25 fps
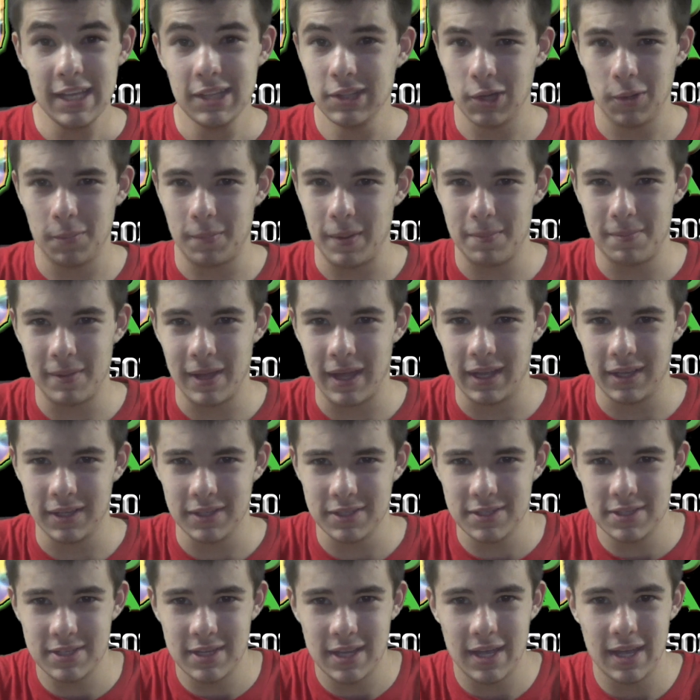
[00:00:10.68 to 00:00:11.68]
Hello,
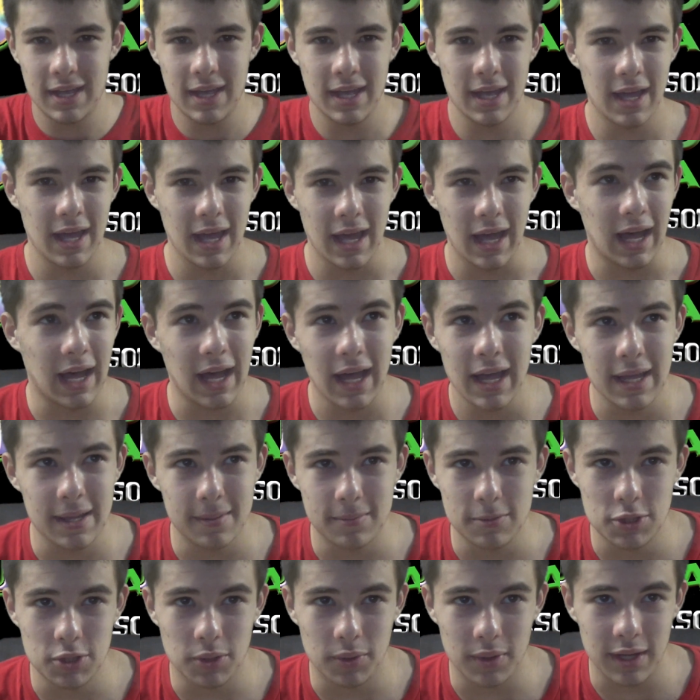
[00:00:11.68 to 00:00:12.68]
Pals. I
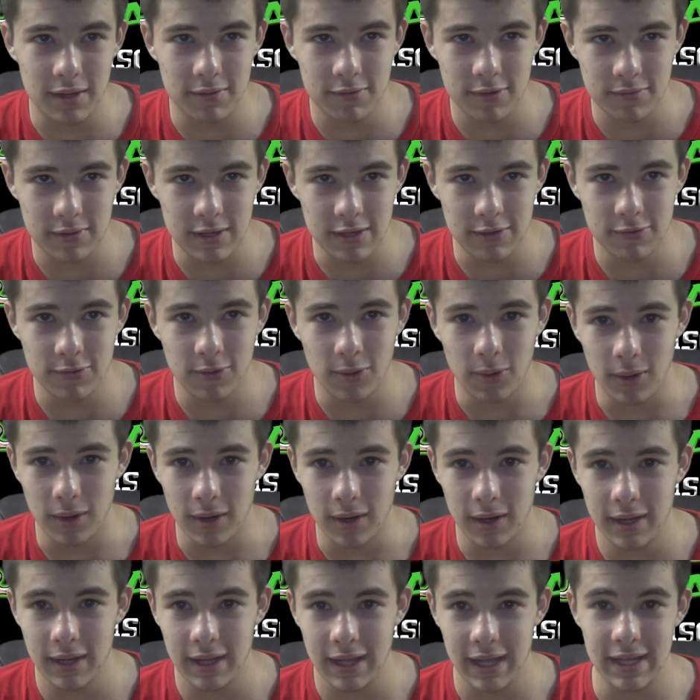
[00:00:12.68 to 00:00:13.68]
am
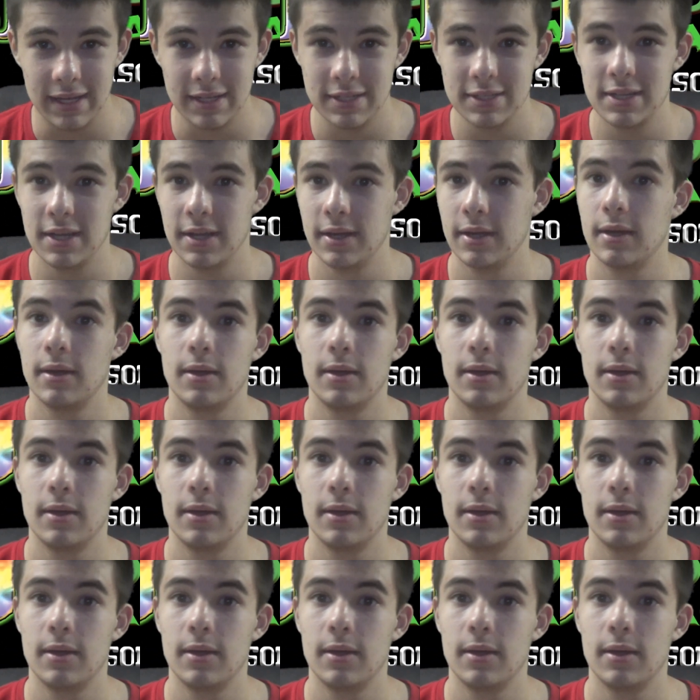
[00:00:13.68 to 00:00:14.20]
JoeDan54, and